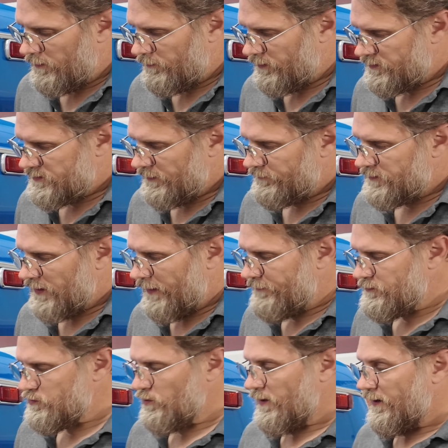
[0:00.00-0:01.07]
But
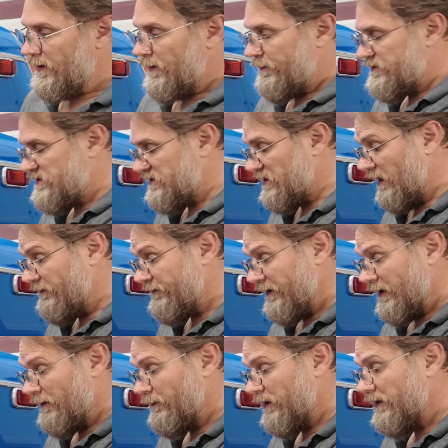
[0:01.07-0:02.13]
sometimes you'll end up
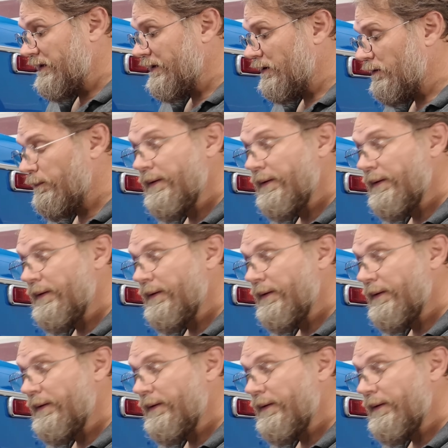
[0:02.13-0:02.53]
scuffing them a little